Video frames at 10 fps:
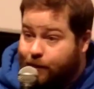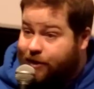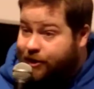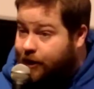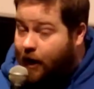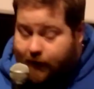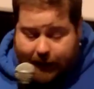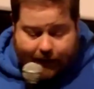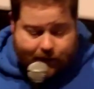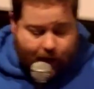are stuck
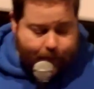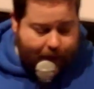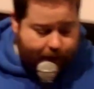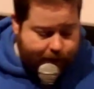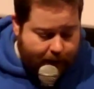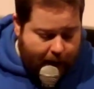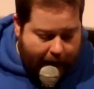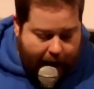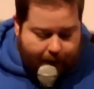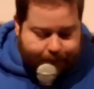next time round.
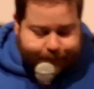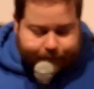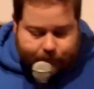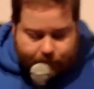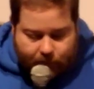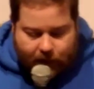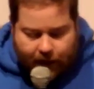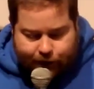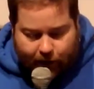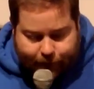
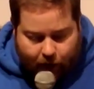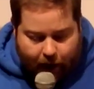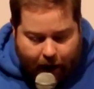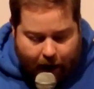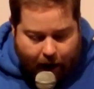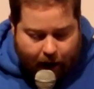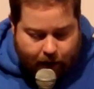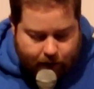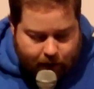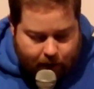So I've got
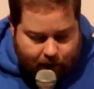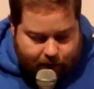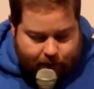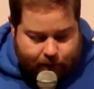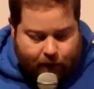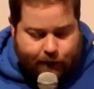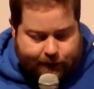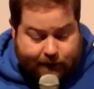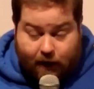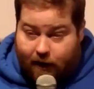
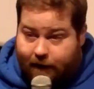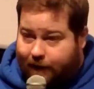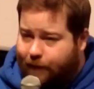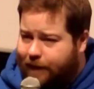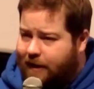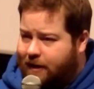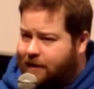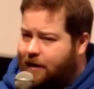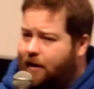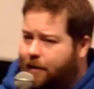roses are. I'll read
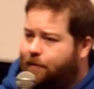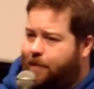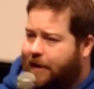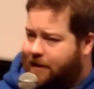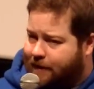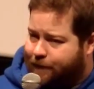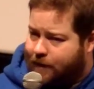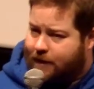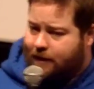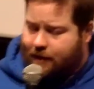these in a romantic
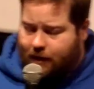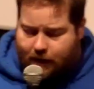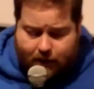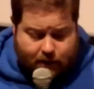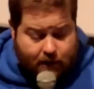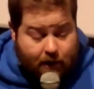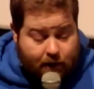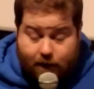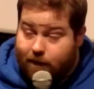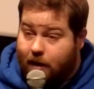voice. So
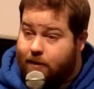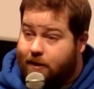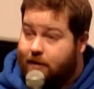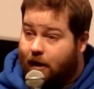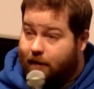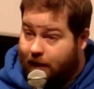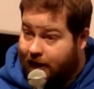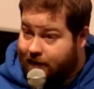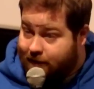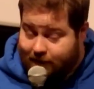roses are red,